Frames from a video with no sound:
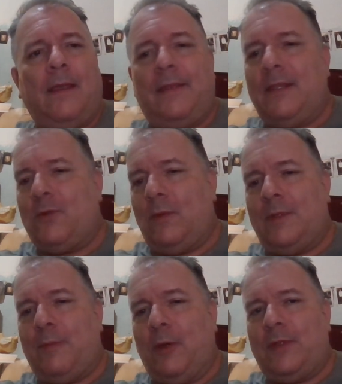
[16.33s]
And this one
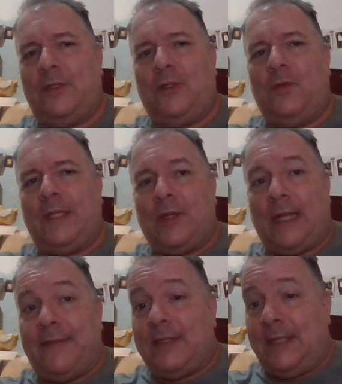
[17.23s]
was posted Tuesday,
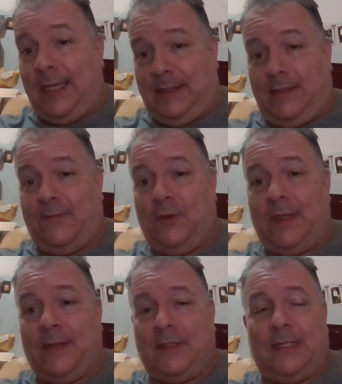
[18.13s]
July the 6th of
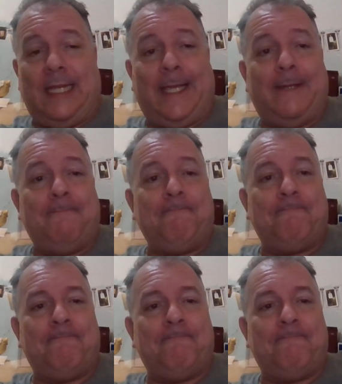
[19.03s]
2010.